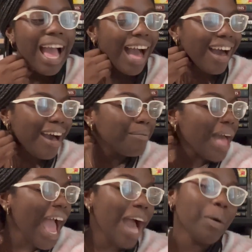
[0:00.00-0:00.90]

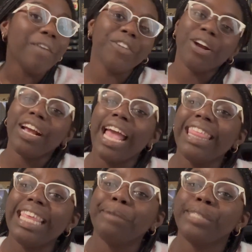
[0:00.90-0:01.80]
However,
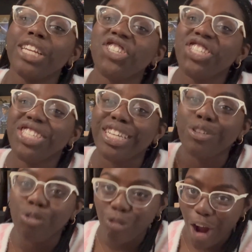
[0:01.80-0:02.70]
the obsession did
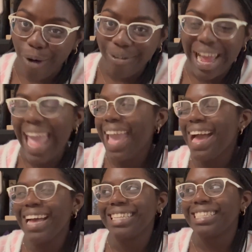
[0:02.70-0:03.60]
grow,
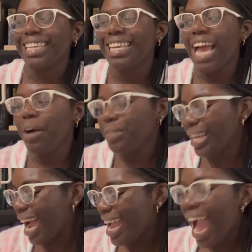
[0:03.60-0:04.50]
and now that
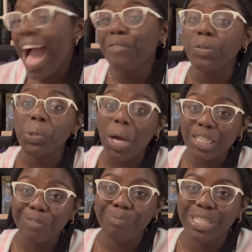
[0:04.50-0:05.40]
I have a lot
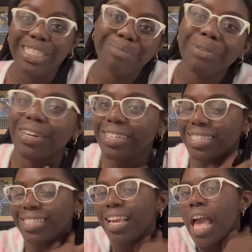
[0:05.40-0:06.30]
of pretty
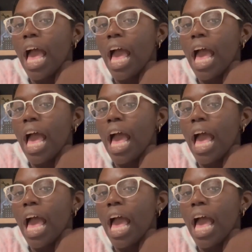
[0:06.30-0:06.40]
books,